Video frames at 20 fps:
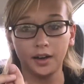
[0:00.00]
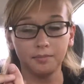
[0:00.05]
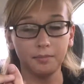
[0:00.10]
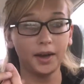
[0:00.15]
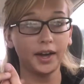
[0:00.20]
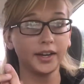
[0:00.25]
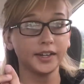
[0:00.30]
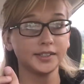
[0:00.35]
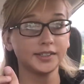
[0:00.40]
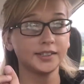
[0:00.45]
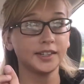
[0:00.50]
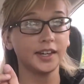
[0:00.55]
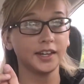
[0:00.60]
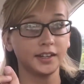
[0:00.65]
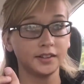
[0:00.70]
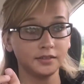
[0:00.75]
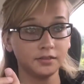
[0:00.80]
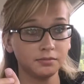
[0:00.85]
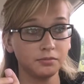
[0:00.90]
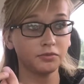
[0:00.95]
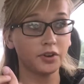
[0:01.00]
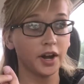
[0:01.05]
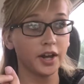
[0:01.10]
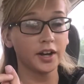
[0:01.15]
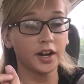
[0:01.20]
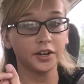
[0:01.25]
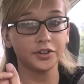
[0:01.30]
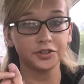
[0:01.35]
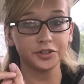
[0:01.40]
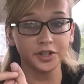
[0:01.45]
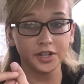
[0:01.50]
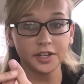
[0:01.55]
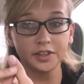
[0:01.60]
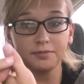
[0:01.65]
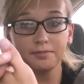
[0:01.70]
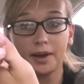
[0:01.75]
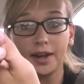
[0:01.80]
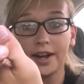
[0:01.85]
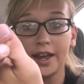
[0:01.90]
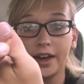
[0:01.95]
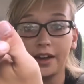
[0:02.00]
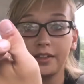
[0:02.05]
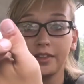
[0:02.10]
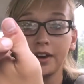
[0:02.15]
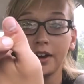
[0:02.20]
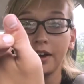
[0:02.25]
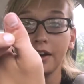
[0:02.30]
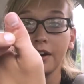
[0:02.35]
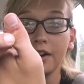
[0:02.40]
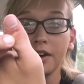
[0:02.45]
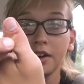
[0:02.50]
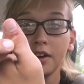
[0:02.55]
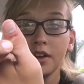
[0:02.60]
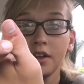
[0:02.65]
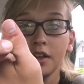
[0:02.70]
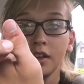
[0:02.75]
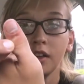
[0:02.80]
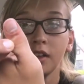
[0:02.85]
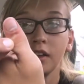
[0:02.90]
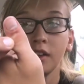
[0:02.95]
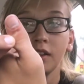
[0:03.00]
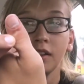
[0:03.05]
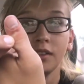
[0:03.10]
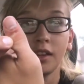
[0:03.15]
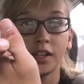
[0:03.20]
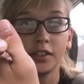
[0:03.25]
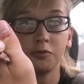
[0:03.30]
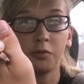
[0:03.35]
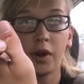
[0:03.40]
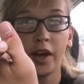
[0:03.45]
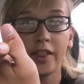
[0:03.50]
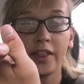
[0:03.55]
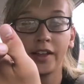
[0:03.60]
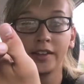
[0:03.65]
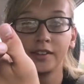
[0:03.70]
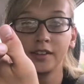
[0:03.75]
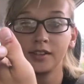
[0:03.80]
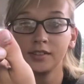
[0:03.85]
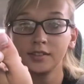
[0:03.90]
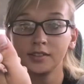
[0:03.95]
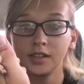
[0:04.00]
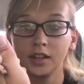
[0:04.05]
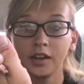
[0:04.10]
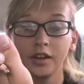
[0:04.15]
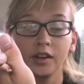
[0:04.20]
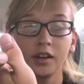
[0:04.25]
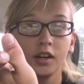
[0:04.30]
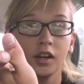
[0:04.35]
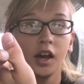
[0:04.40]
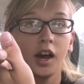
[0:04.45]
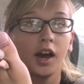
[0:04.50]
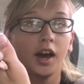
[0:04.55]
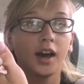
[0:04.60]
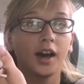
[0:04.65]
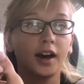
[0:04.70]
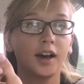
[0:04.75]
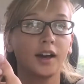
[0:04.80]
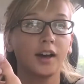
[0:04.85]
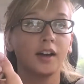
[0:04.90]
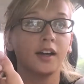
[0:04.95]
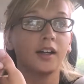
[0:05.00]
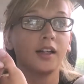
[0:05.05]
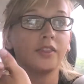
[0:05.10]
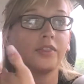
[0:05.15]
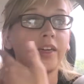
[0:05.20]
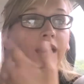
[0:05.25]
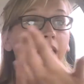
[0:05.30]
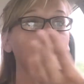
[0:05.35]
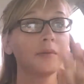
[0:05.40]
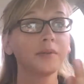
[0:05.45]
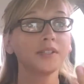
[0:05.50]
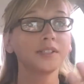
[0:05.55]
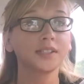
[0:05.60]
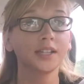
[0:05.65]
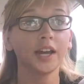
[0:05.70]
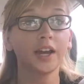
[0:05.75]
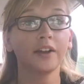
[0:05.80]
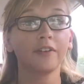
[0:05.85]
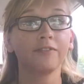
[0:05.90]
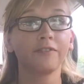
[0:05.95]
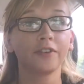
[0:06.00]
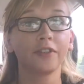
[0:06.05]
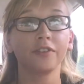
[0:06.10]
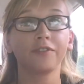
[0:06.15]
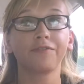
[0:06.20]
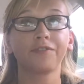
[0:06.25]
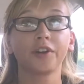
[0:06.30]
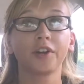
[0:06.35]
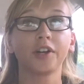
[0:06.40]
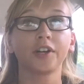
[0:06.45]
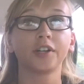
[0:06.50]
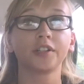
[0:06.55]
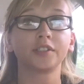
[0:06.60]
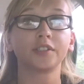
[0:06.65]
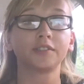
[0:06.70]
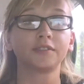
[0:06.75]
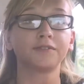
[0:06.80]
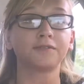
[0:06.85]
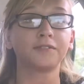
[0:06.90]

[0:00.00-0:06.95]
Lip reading: my skin right underneath my nail there. That's why that dent's there. That was there for the first